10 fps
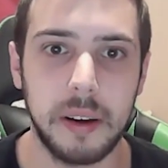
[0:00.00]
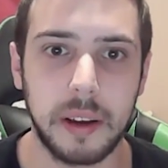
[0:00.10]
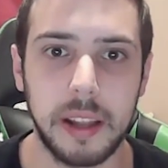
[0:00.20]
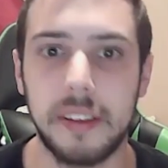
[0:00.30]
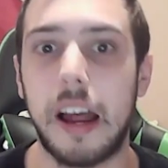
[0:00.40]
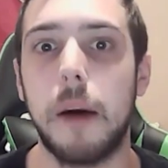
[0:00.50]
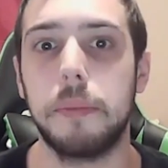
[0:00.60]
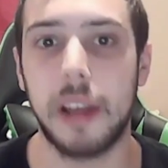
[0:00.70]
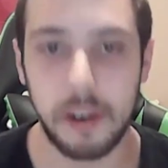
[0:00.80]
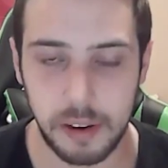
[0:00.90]
can stop
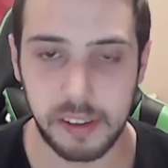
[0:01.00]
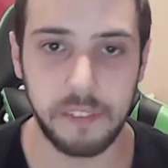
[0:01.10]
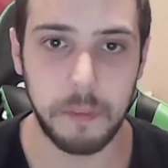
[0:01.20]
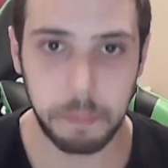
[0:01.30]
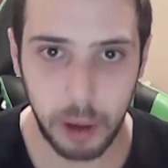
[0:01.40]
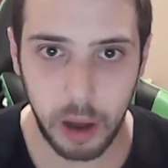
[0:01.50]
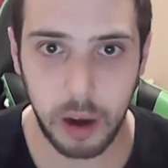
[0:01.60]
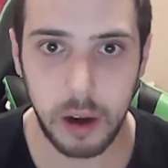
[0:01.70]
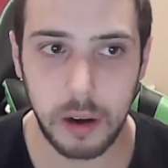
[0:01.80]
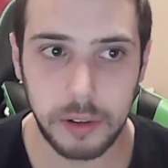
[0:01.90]
tearing itself
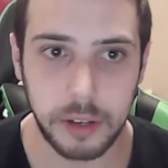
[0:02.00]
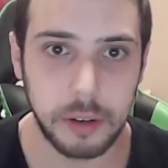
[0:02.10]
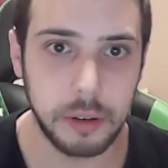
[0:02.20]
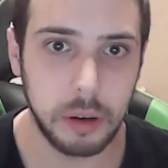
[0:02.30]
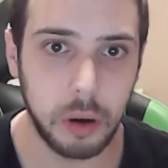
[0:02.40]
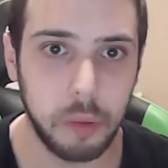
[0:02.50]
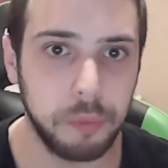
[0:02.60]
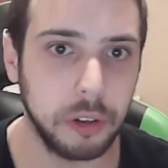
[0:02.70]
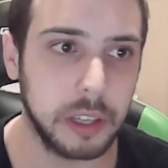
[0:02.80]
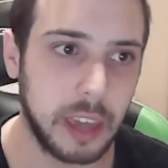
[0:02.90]
apart, and
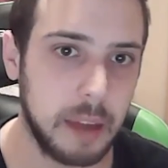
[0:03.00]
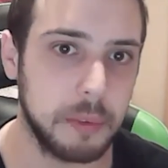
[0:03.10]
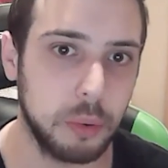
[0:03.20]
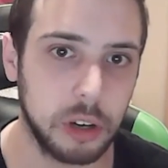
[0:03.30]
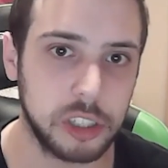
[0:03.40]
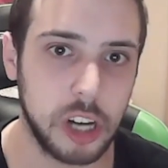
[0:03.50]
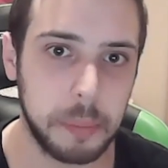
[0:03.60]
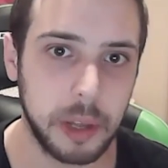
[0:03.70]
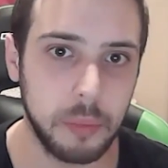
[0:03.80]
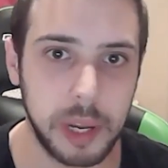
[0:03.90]
hopefully Games
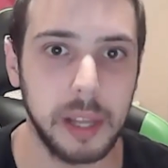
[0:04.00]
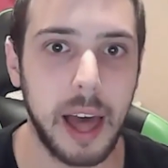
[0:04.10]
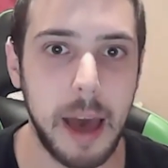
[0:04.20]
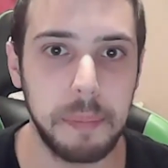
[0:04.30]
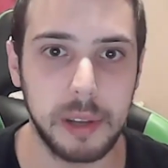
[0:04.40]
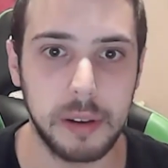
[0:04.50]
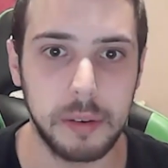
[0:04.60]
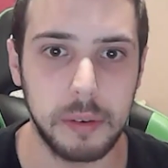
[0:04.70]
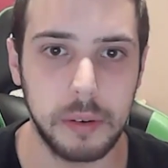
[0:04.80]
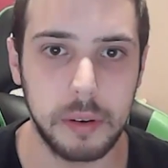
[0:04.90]
Workshop can relapse
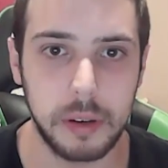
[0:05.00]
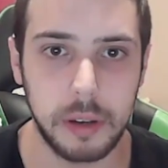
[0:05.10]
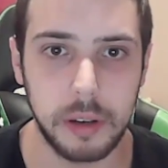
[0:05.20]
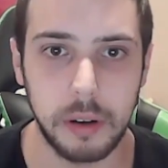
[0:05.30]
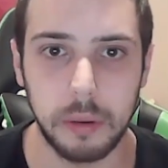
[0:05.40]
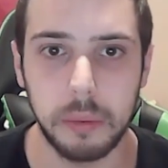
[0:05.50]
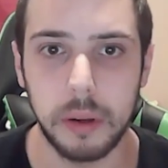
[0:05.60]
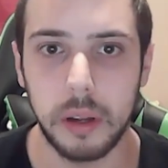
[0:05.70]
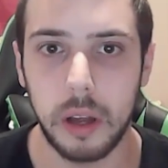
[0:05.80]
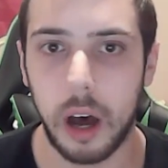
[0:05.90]
and,
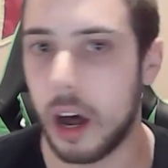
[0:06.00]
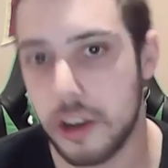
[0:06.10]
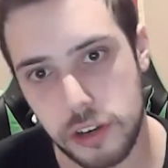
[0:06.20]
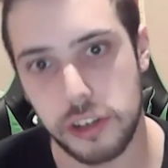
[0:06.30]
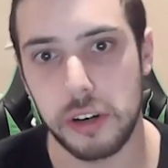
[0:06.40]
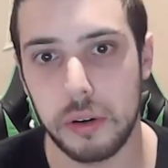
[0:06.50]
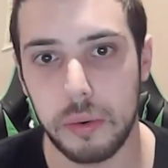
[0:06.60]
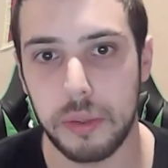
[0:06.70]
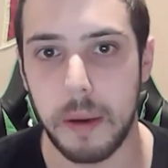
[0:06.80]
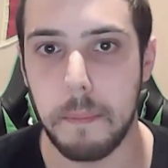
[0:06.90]
undo
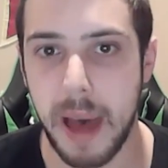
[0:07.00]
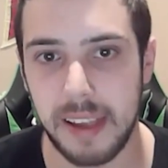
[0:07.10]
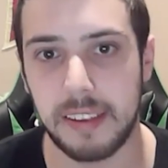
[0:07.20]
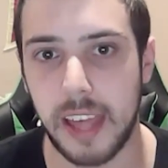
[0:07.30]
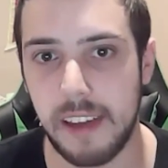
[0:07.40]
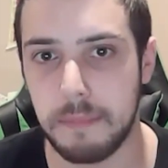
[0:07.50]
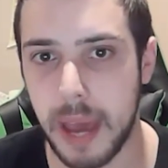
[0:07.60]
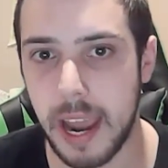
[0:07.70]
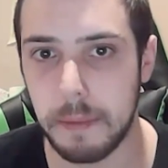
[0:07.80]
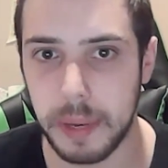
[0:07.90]
the mess they've
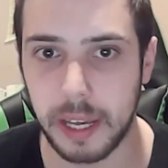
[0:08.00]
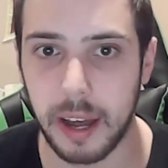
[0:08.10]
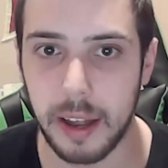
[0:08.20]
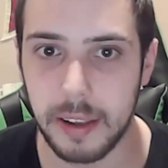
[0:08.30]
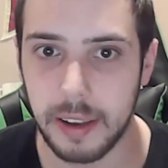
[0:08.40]
made because